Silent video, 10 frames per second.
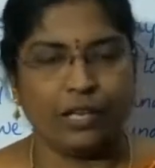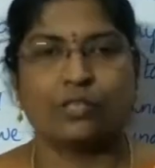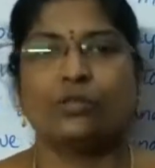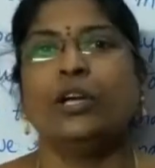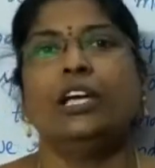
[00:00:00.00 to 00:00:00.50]
So
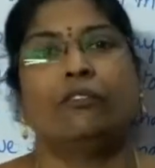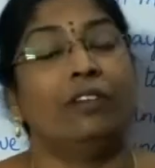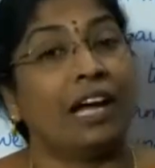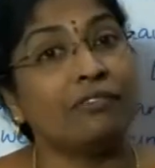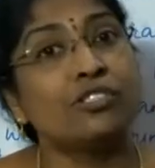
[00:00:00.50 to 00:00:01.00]
it
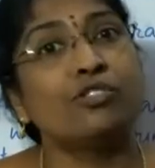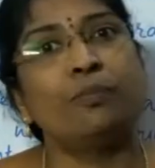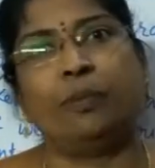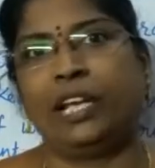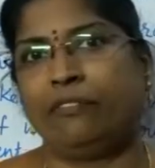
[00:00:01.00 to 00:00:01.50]
loves to
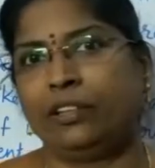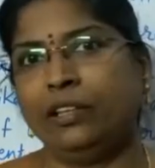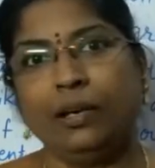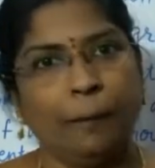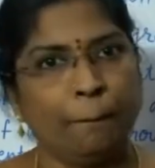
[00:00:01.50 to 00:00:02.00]
play with the
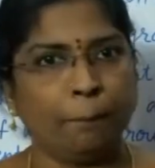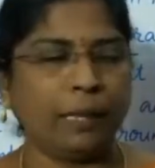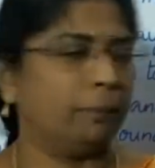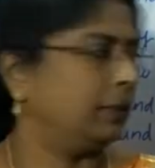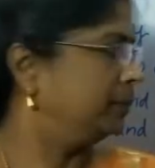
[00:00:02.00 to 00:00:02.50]
people.